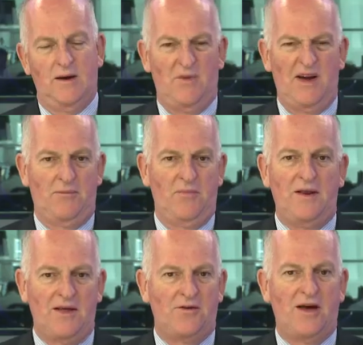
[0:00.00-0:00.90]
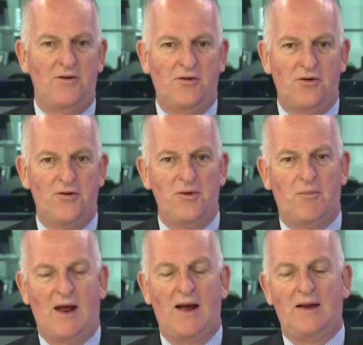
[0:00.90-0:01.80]
meaning that's how you've got to do your
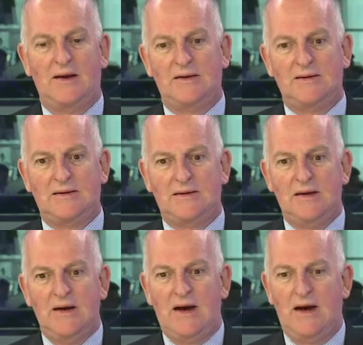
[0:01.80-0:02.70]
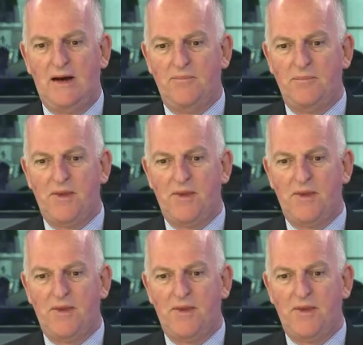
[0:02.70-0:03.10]
planning. Yeah. Mm.